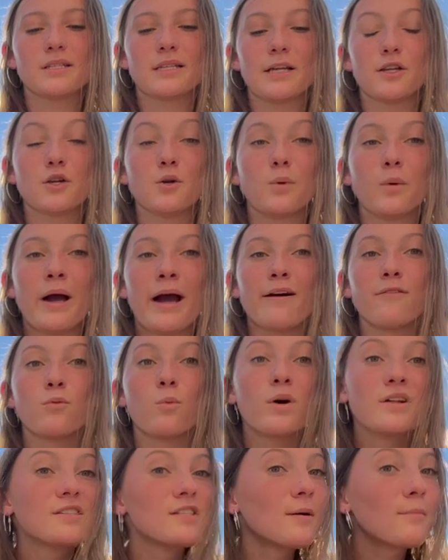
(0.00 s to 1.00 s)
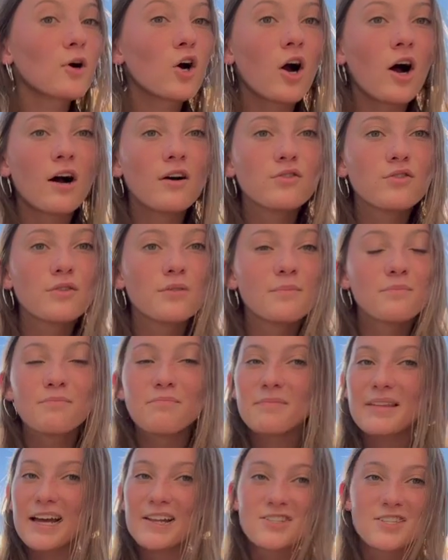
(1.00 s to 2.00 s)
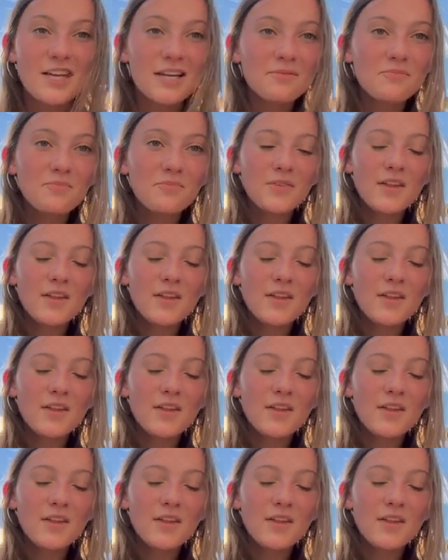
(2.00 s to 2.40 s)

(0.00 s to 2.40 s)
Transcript: that you have 1 summer off. That's it.